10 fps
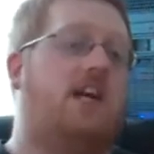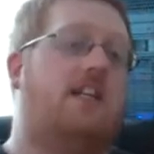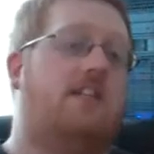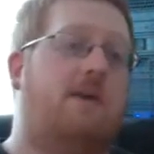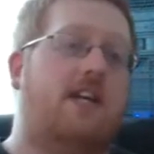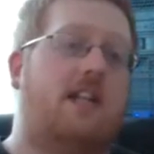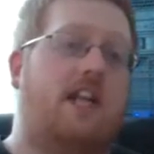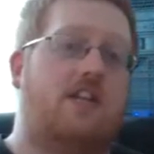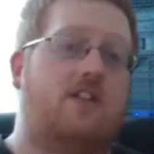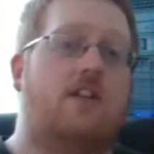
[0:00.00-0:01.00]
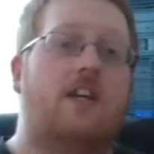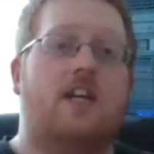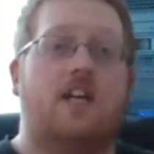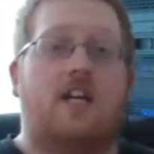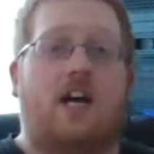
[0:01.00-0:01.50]
to add to my collection.
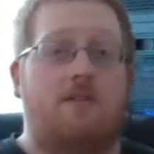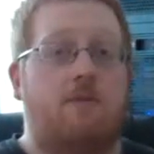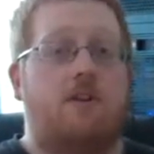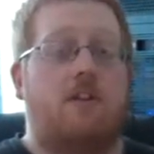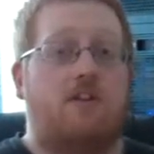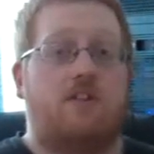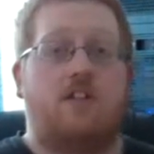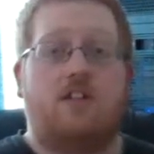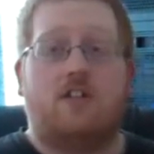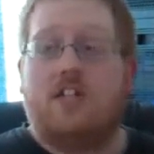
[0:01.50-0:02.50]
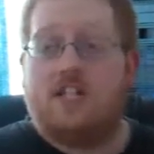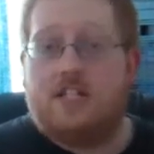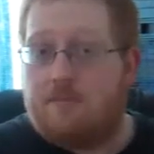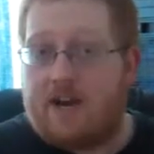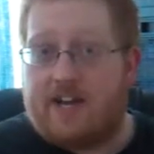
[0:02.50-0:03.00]
I'm not one of those that needs
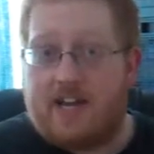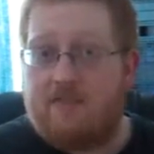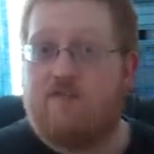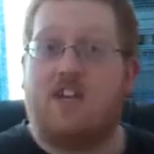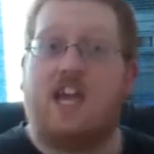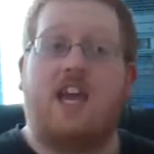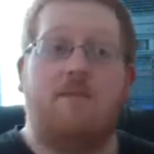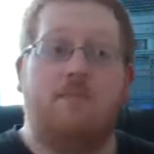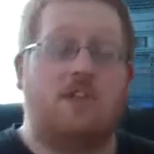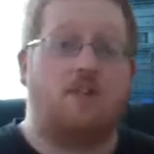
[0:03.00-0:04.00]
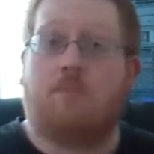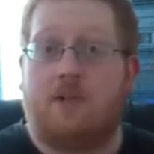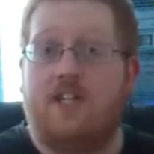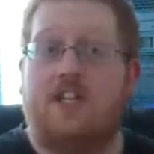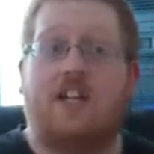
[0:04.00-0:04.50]
to buy every game to
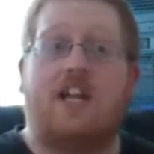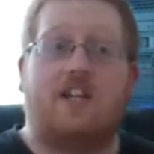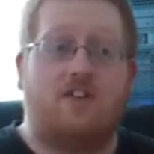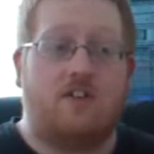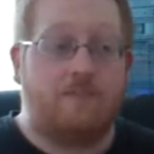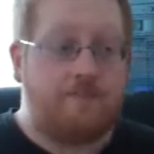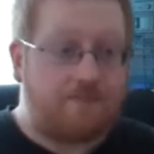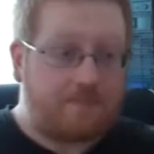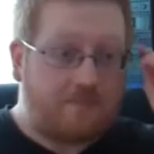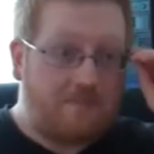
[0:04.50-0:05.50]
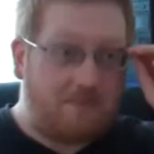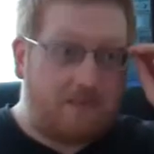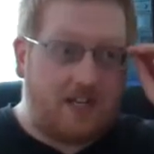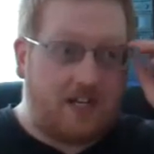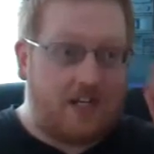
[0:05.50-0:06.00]
complete the collection.
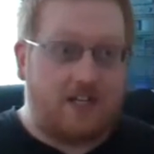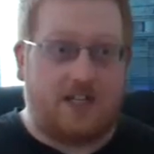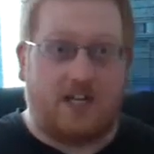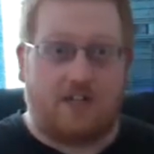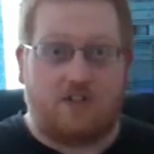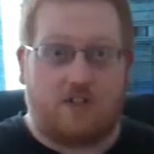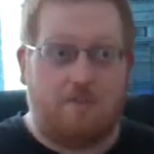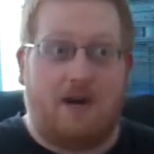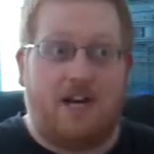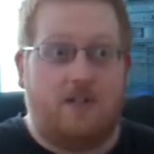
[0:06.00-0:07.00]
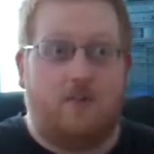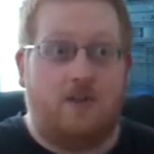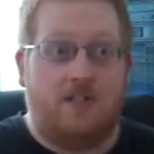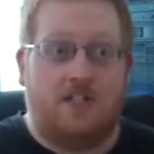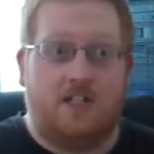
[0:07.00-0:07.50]
I just buy the
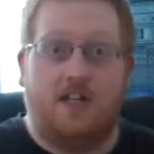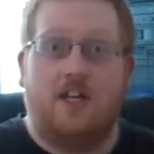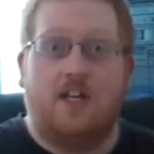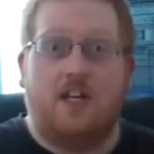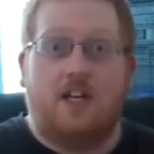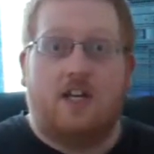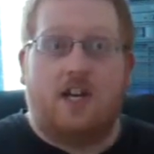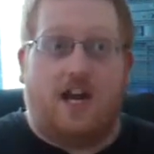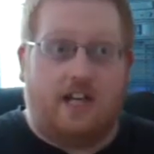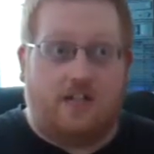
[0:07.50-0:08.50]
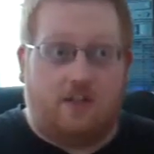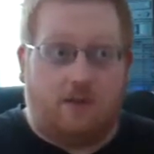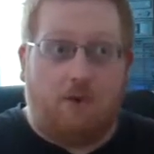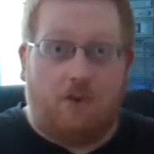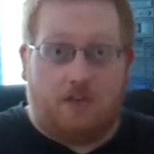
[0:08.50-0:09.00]
ones that I
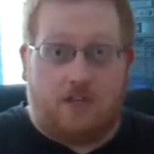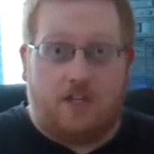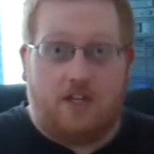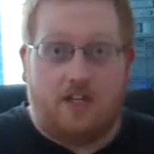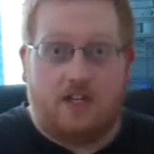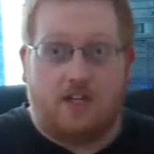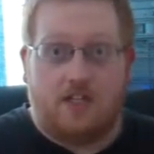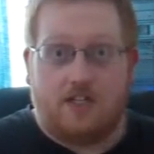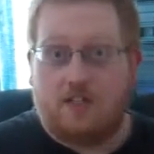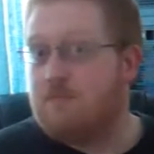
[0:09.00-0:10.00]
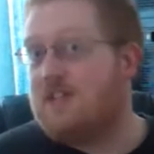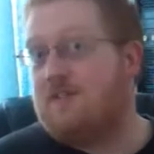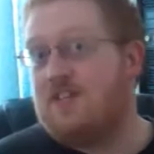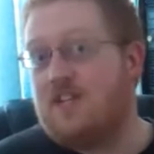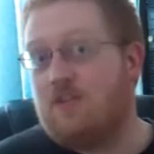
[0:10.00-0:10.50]
actually want.
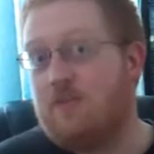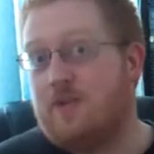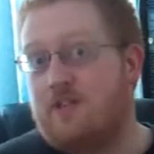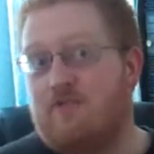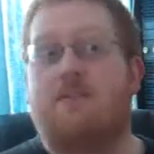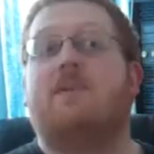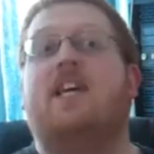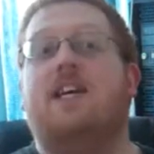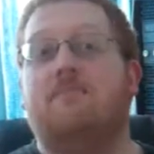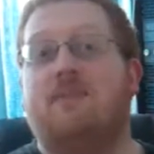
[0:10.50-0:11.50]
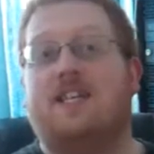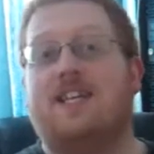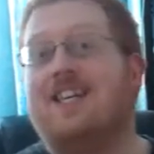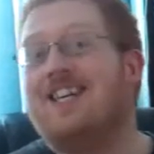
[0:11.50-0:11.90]
Sometimes I end up with crap games.